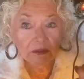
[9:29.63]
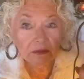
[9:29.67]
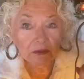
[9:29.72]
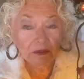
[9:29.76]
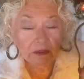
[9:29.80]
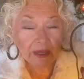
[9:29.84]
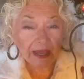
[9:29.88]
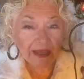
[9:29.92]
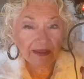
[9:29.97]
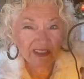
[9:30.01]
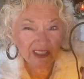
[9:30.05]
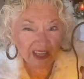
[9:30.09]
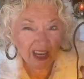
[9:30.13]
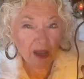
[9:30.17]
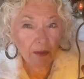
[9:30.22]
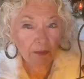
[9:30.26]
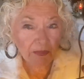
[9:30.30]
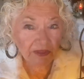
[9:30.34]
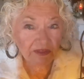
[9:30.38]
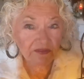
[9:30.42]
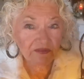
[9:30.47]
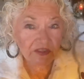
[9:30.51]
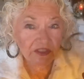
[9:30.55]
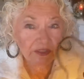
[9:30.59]
It has a
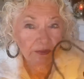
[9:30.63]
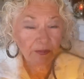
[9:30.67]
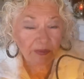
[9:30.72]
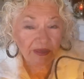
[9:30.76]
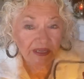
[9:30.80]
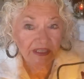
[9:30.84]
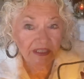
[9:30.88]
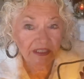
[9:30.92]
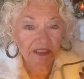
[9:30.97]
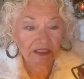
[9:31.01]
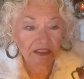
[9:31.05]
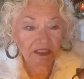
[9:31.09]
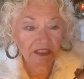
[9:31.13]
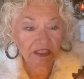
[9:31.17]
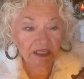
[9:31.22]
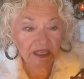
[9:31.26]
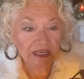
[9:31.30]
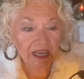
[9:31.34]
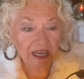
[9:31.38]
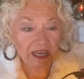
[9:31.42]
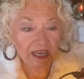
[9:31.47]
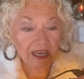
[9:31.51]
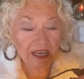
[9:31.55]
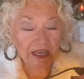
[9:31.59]
couple of speeds,
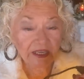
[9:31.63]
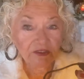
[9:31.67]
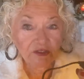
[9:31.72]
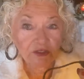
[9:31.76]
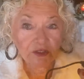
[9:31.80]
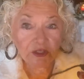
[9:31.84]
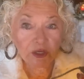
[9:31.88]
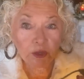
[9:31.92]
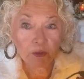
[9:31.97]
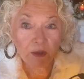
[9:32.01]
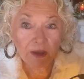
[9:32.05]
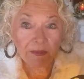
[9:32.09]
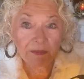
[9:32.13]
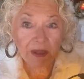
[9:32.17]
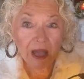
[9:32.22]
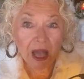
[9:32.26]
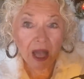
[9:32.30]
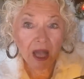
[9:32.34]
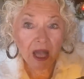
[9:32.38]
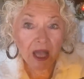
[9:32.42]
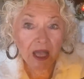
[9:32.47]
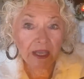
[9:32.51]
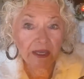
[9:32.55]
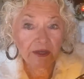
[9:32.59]
and you can go up
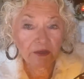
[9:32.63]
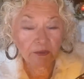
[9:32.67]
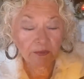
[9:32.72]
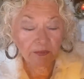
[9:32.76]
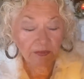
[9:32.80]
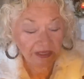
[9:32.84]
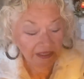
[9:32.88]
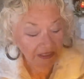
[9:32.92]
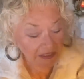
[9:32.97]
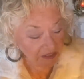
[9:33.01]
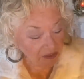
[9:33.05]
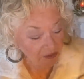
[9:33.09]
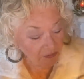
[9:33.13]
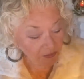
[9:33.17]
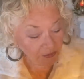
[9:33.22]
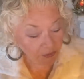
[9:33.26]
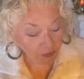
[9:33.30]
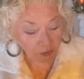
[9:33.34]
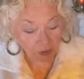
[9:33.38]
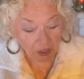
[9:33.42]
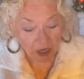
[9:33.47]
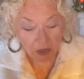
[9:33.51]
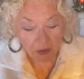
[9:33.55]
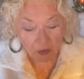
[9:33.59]
high or medium or
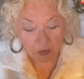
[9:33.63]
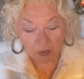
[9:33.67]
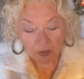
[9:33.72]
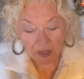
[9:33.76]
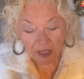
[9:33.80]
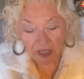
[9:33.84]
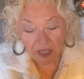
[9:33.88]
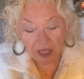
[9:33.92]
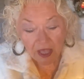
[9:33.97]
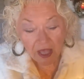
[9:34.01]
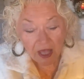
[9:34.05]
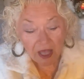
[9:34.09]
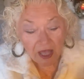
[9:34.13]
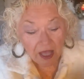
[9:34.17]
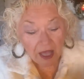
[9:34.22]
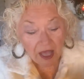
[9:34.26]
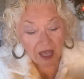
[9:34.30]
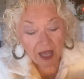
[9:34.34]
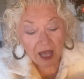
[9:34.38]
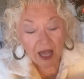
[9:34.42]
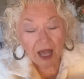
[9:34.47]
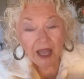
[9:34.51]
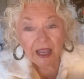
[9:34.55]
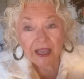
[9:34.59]
low.
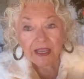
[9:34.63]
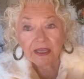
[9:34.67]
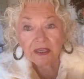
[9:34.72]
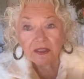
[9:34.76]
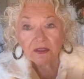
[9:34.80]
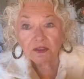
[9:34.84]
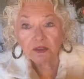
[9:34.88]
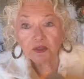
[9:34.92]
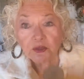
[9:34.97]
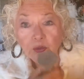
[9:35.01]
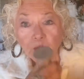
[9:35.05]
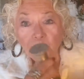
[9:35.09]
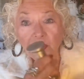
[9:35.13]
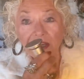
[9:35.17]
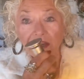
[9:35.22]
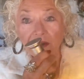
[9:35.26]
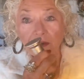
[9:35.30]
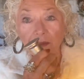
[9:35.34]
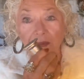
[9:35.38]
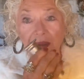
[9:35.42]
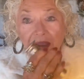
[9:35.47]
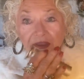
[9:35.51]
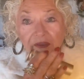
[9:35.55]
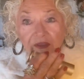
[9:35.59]
I swear
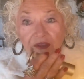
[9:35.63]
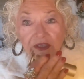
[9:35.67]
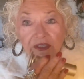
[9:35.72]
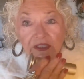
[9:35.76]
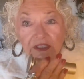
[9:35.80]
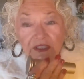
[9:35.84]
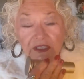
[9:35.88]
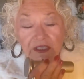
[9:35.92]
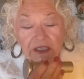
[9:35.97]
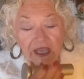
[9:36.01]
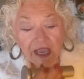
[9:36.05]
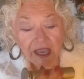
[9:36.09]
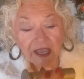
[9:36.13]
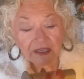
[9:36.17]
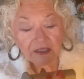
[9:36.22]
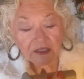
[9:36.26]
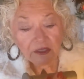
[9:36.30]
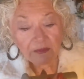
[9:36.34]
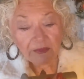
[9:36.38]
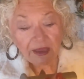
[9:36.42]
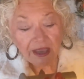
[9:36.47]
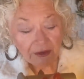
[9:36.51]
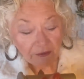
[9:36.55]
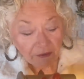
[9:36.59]
by this. As a
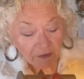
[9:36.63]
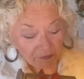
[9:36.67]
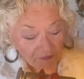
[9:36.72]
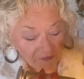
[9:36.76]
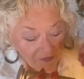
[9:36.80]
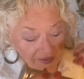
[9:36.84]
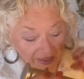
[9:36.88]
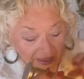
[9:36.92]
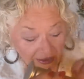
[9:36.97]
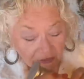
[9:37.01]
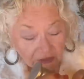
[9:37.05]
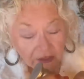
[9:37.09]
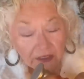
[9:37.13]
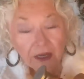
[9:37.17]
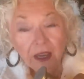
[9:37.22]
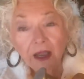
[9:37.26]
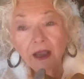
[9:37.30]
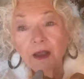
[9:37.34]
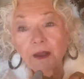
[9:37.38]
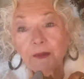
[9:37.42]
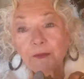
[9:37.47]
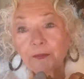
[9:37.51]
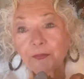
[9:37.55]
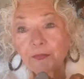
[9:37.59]
matter of fact,
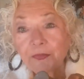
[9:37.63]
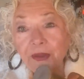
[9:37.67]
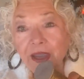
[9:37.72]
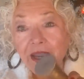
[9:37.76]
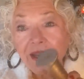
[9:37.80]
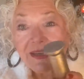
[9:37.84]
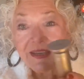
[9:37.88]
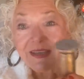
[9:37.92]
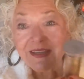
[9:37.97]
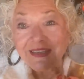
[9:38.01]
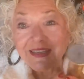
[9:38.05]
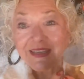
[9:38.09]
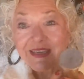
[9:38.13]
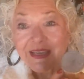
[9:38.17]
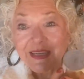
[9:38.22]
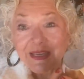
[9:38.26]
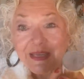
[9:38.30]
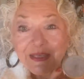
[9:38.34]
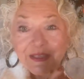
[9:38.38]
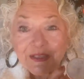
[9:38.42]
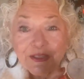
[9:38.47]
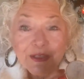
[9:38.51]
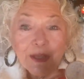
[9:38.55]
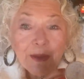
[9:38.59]

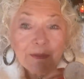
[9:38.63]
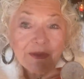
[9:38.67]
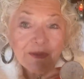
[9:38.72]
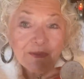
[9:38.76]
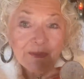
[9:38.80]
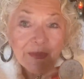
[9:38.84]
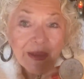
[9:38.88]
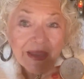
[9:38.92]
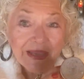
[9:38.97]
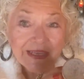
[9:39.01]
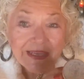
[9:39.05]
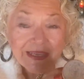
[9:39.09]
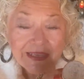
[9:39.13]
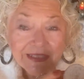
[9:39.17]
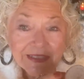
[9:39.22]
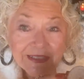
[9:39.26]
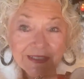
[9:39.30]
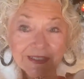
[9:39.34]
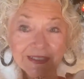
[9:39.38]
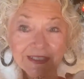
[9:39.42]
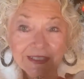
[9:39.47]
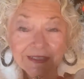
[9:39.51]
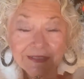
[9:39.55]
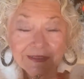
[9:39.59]
some of my
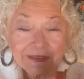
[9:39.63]
kids